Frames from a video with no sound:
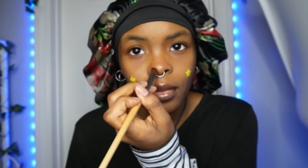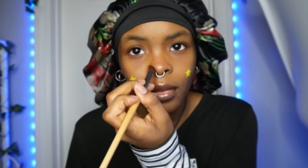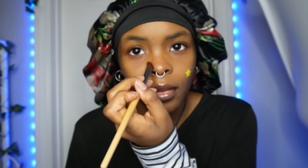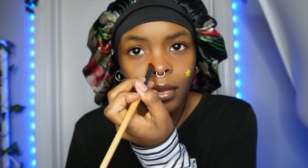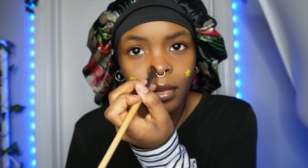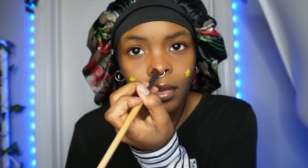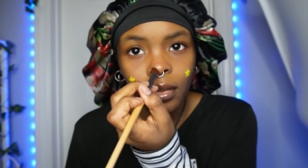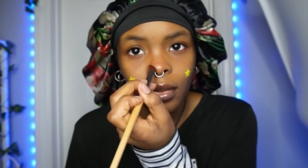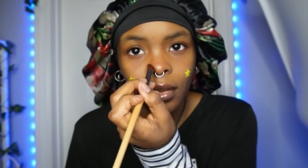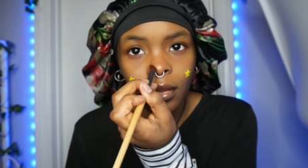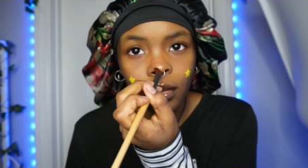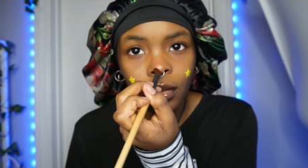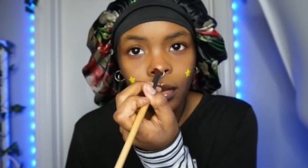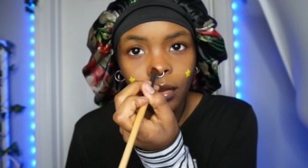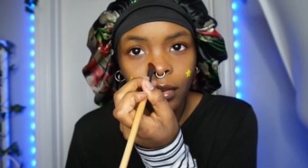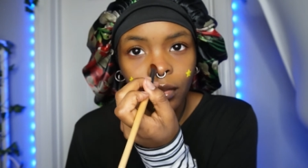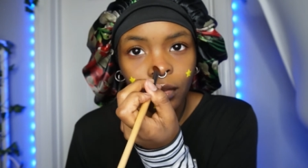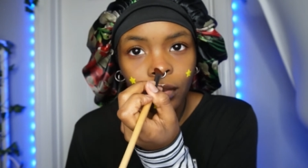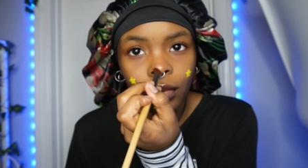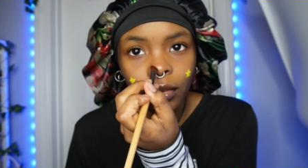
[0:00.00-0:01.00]
And then I
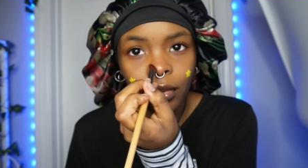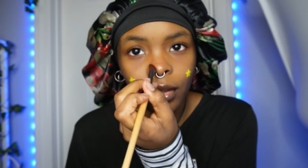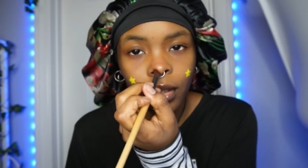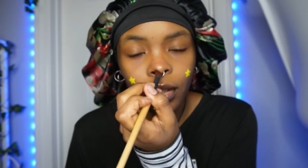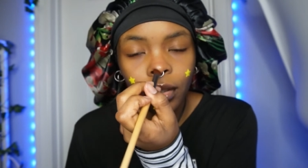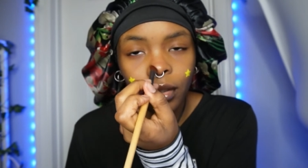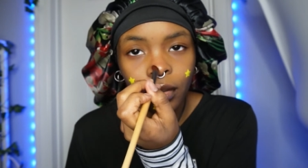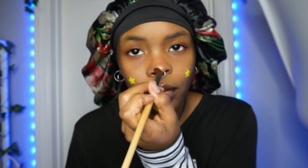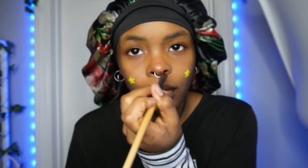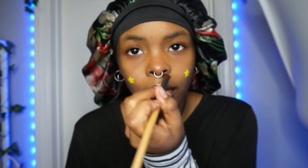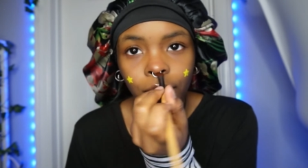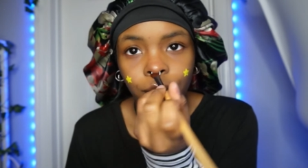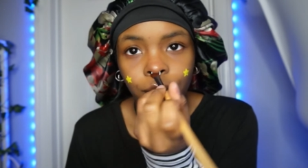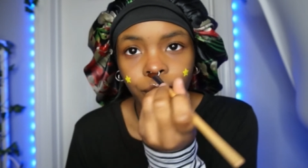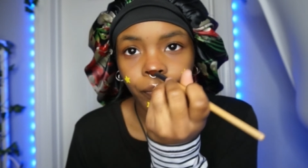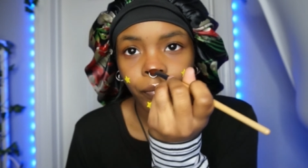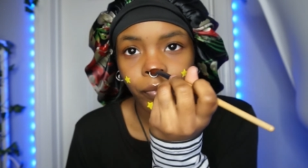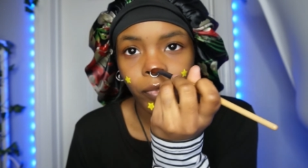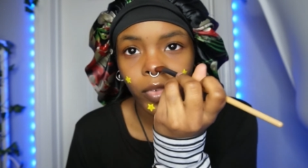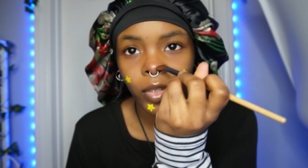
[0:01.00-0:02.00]
go out here
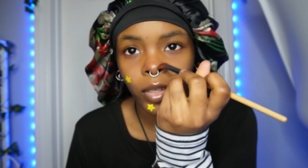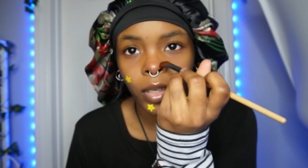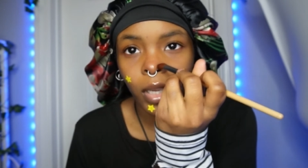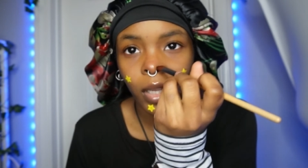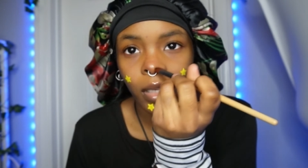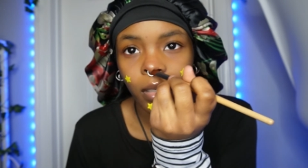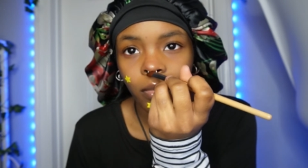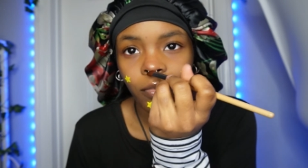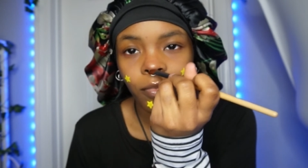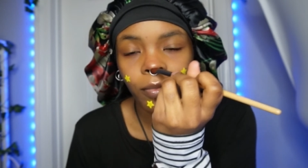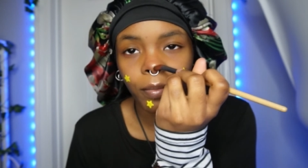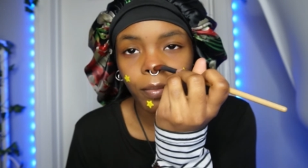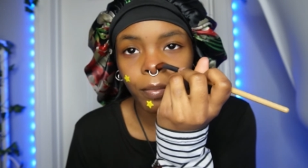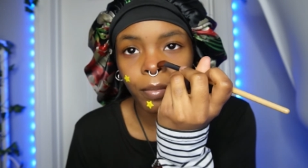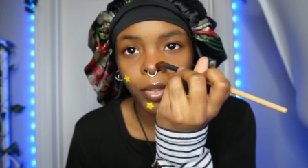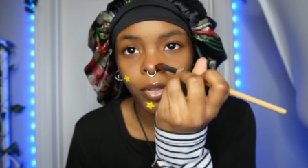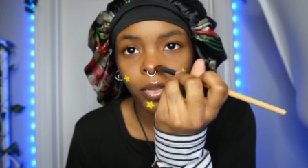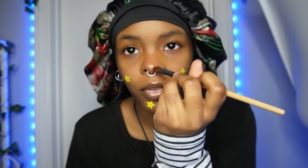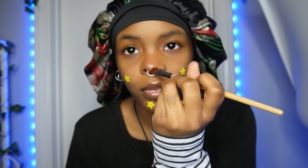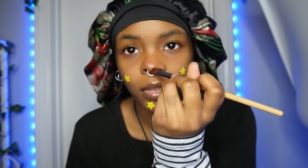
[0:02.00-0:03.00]
to kind of
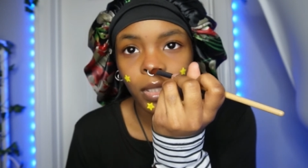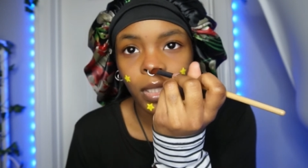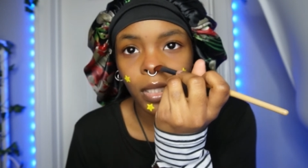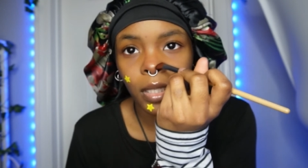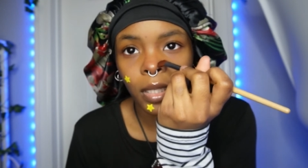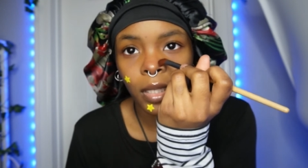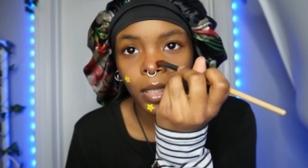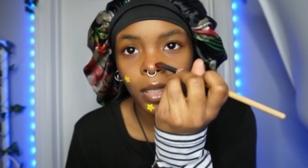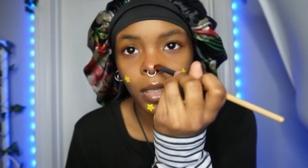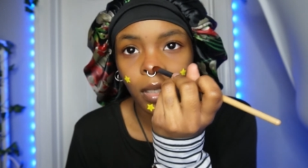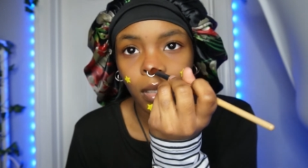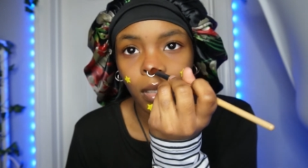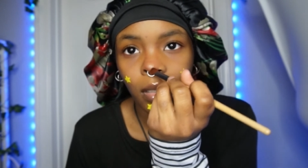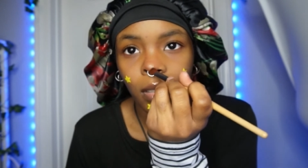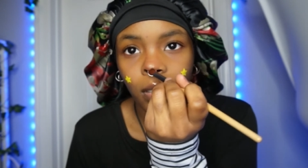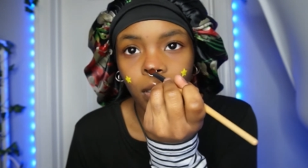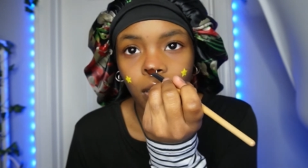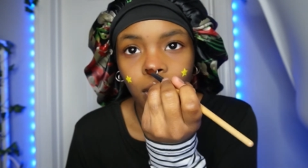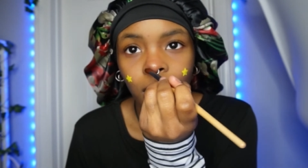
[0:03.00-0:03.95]
build like a